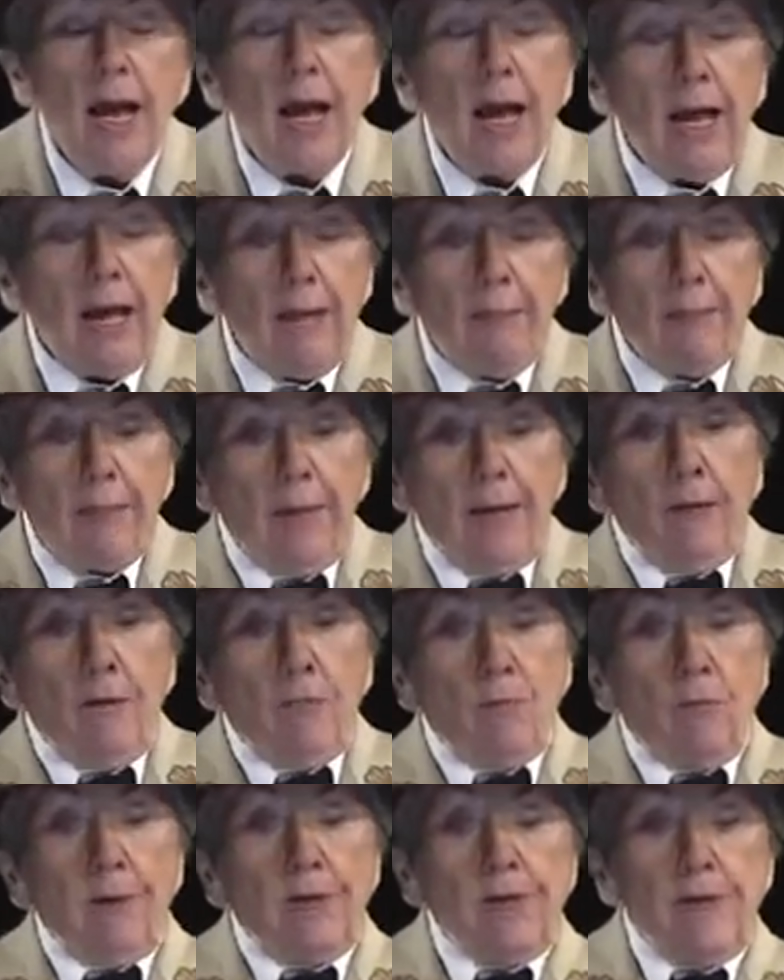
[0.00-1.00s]
And
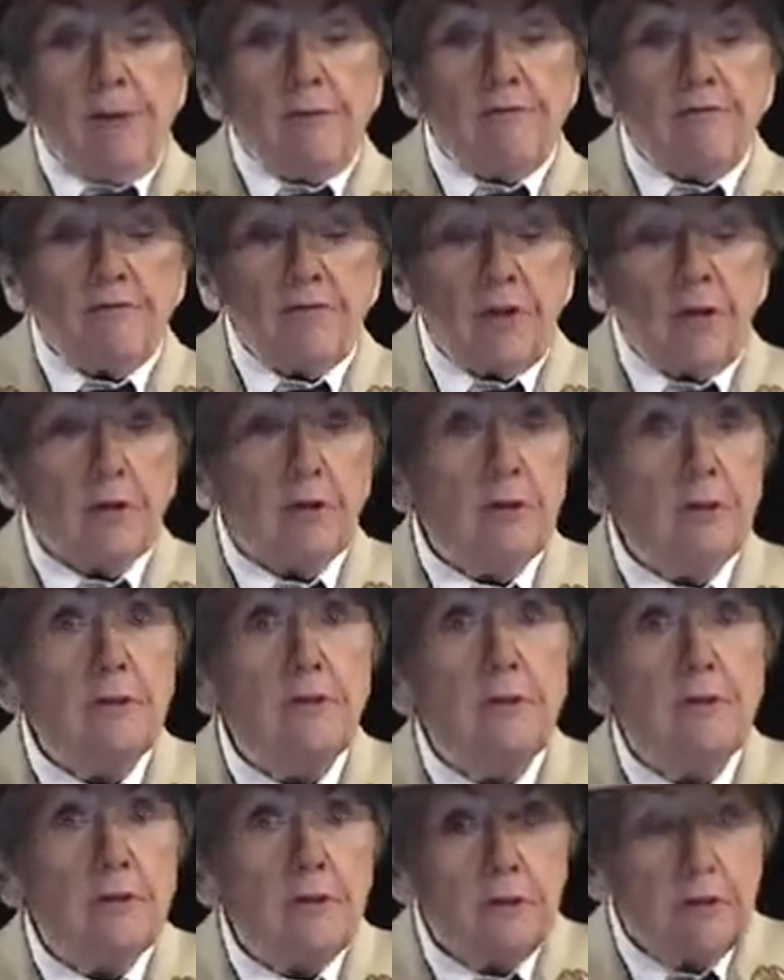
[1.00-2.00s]
then we
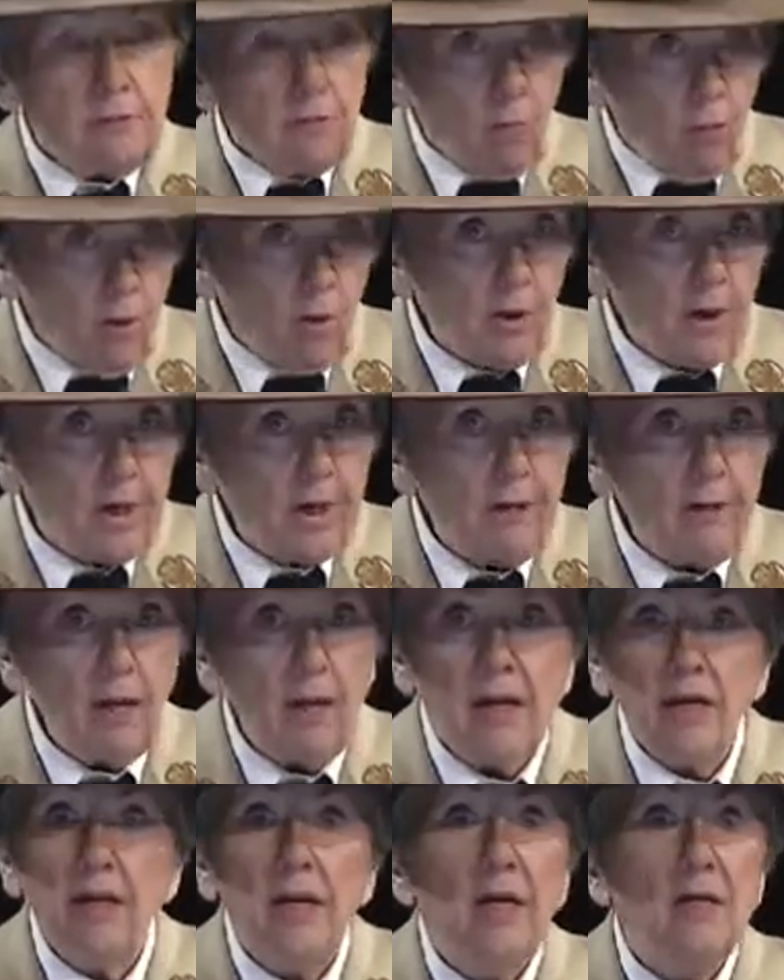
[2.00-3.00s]
started working,
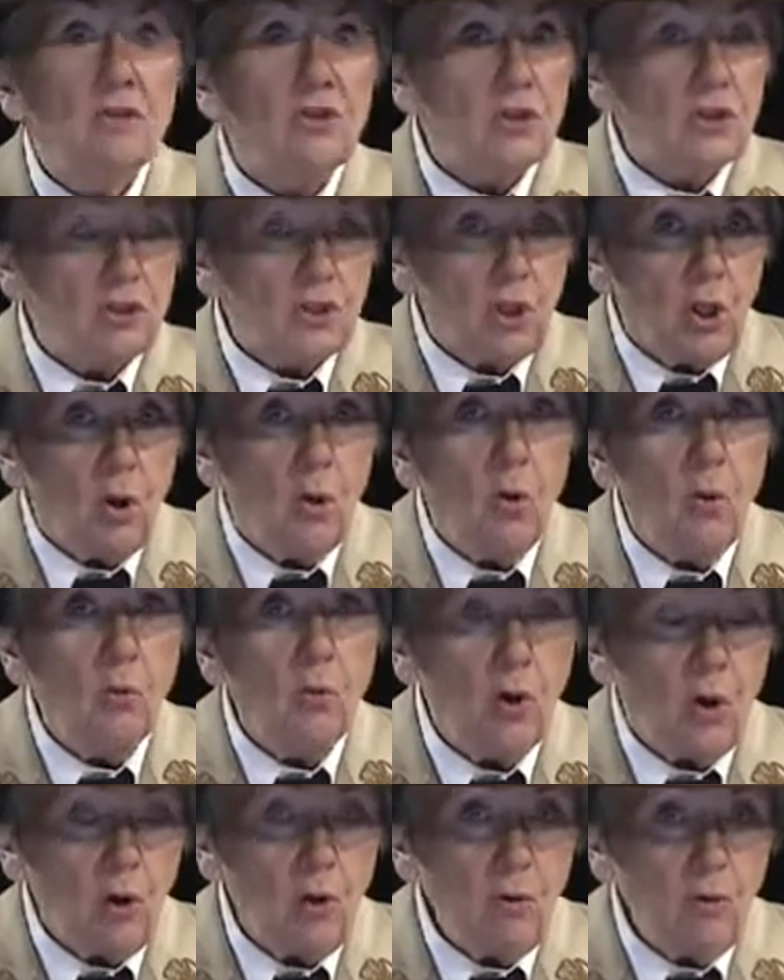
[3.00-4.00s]
and it's slow
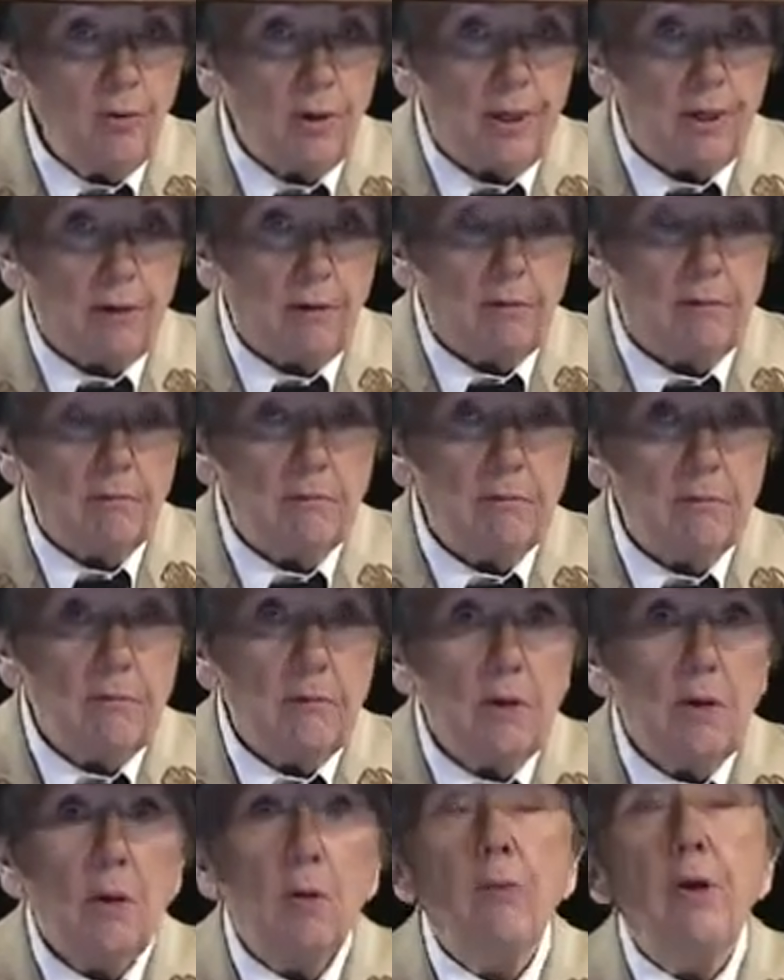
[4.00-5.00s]
going.
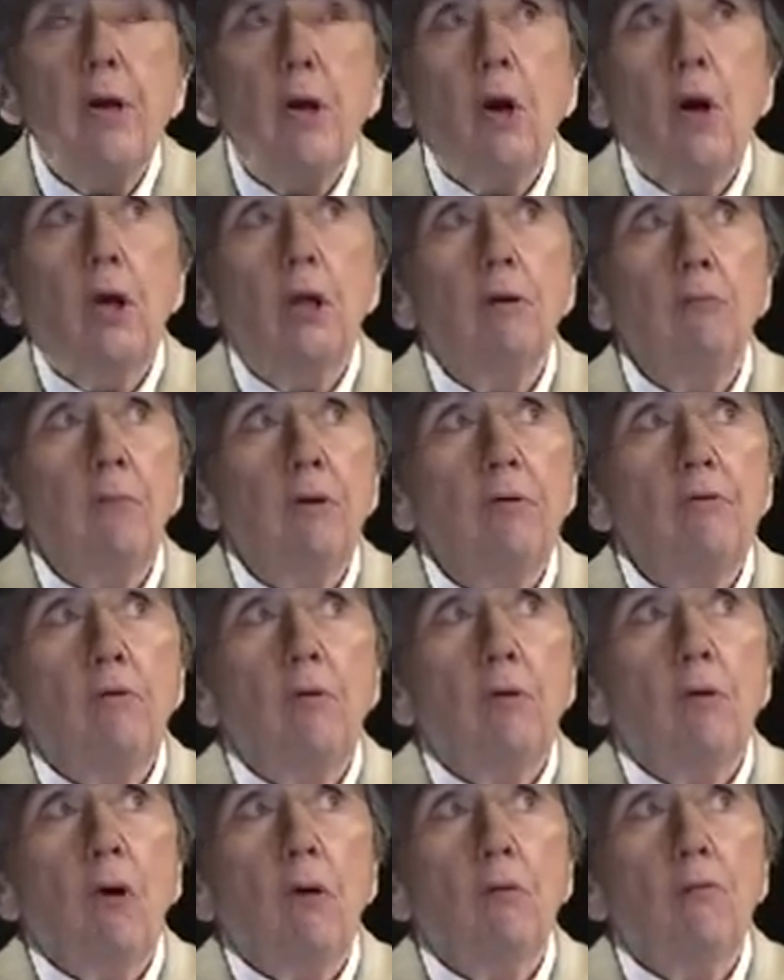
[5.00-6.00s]
We, called, we
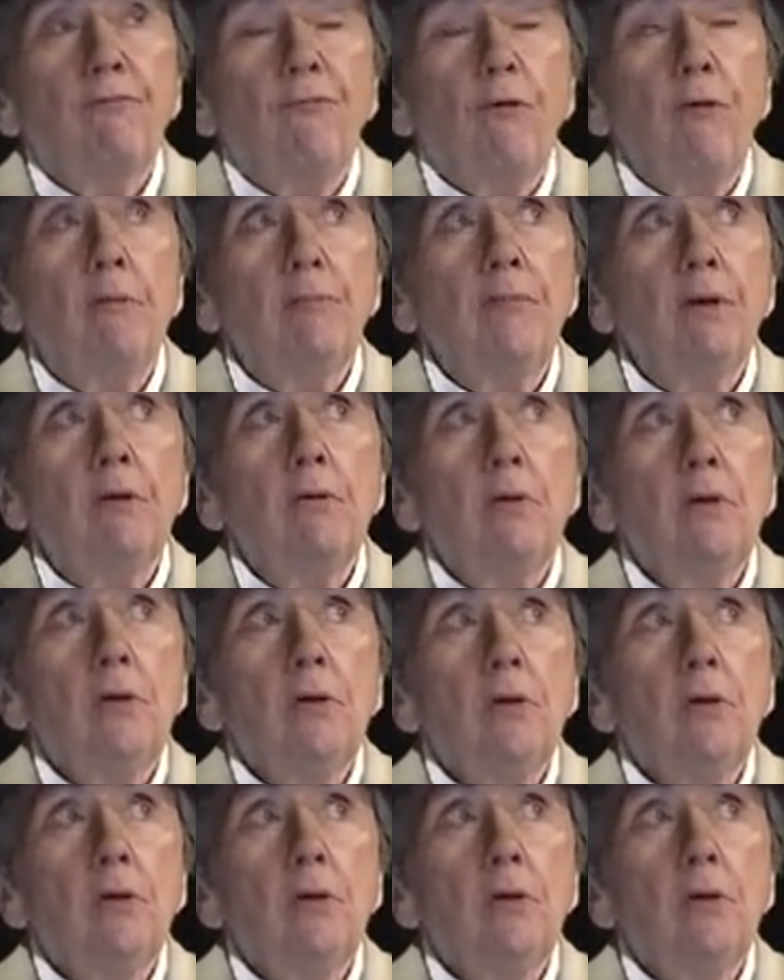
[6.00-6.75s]
formed a